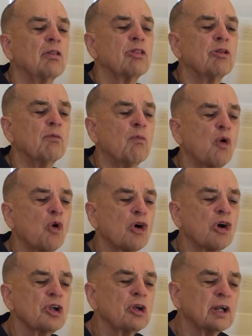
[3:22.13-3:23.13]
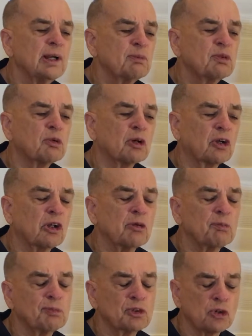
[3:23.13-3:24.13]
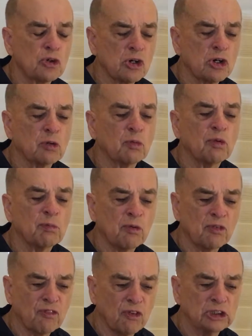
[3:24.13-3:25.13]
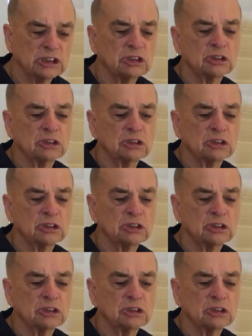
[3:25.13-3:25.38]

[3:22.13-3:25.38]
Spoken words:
the more your hips are going to turn with more force.